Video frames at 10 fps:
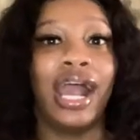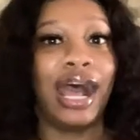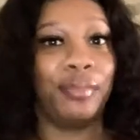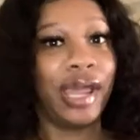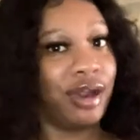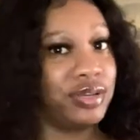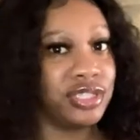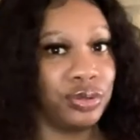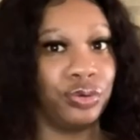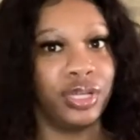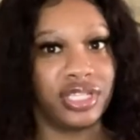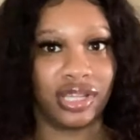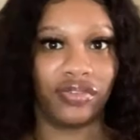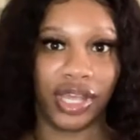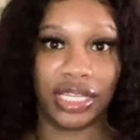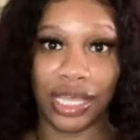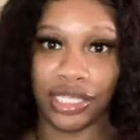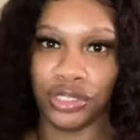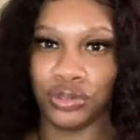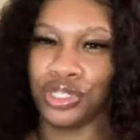I'm now in school and stuff like
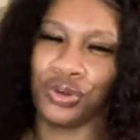that too,